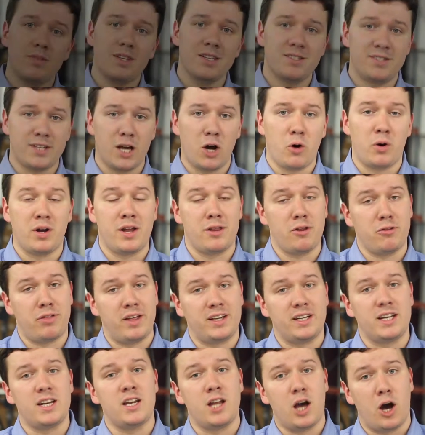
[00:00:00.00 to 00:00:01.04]
So another
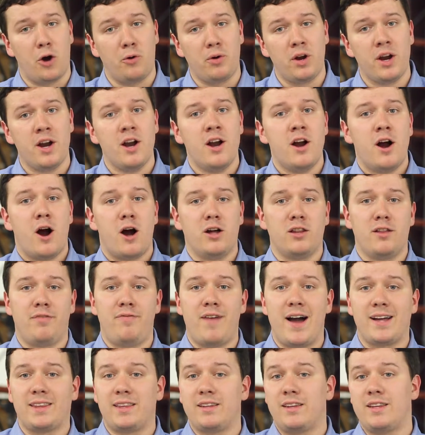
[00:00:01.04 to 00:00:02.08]
thing to note are the
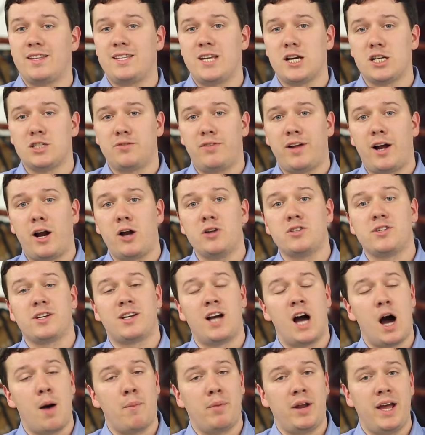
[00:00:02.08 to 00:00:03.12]
fact that the sales flyers
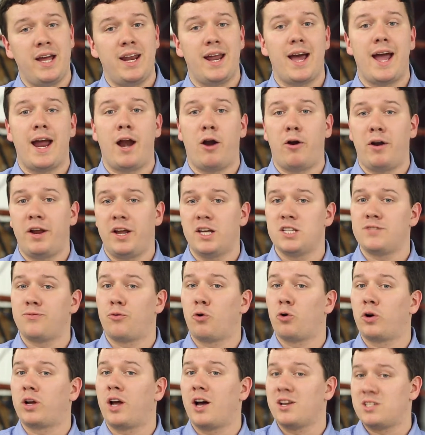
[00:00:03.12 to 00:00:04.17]
accommodate areas
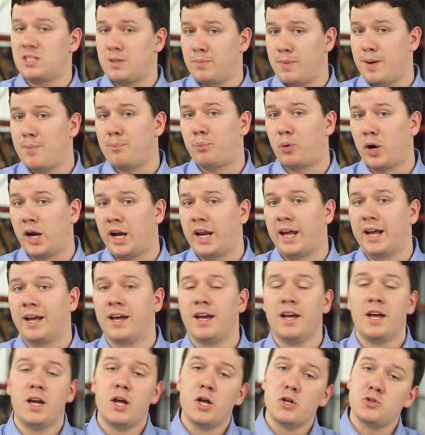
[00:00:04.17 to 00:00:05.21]
for custom imprinting.
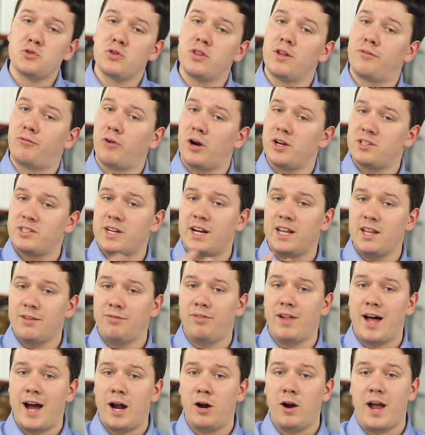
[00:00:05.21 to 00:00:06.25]
So on the front side of the
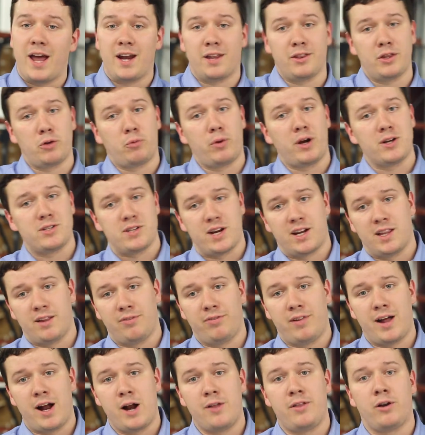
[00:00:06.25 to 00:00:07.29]
flyer and on the rear side of the
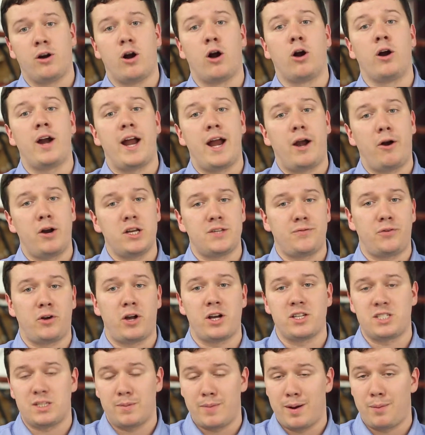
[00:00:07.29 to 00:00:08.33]
flyer, there are areas for
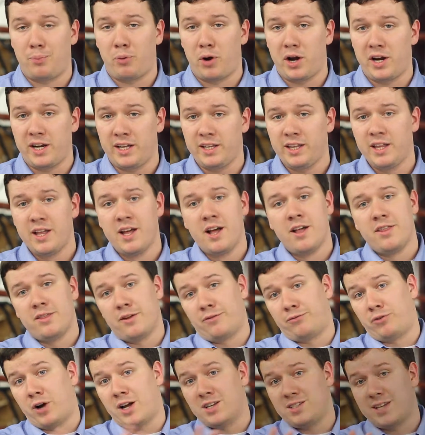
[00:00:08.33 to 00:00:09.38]
custom imprinting.
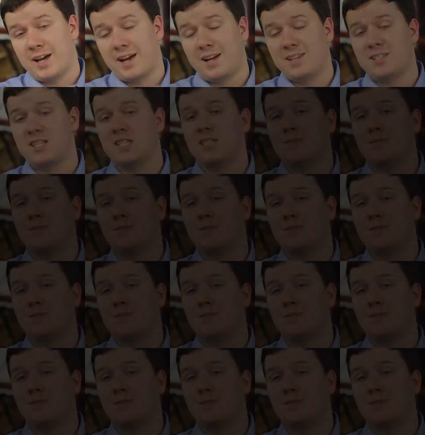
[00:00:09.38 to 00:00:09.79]
The front side is